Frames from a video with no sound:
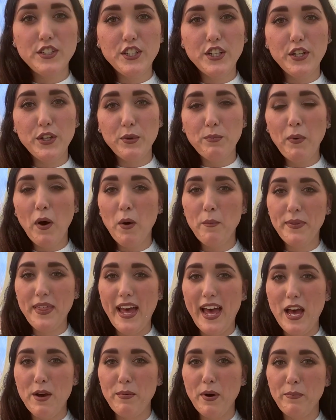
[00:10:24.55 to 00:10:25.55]
To pop
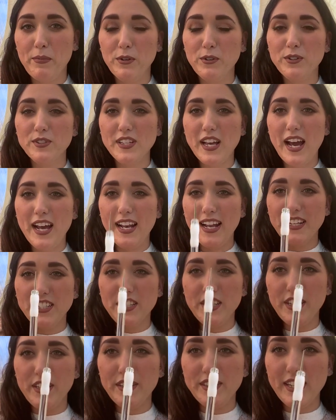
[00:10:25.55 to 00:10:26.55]
the air bubbles, I like
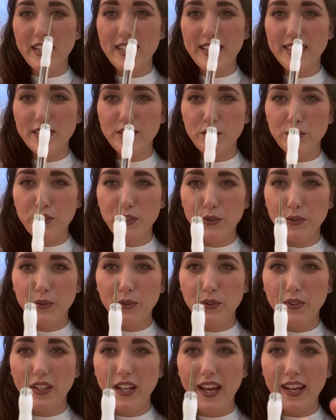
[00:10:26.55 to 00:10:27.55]
to use a little
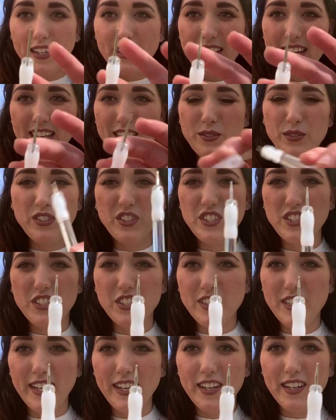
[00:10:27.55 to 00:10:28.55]
tool like this, which is
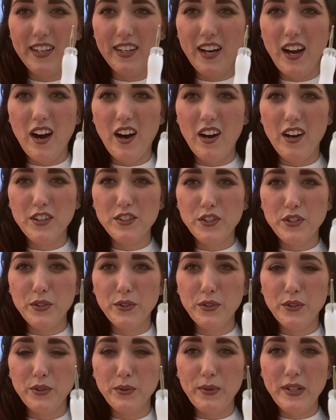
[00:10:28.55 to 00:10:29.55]
just like an art
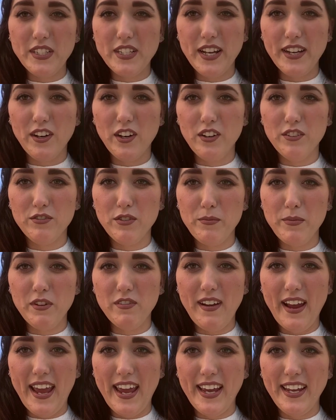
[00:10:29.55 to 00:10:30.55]
tool which I got from the
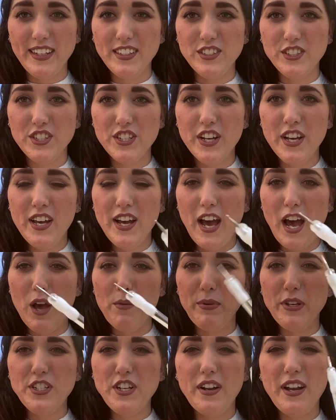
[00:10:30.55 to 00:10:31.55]
range,
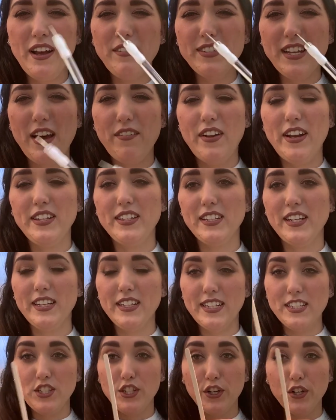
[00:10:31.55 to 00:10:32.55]
but you don't have to have anything like this.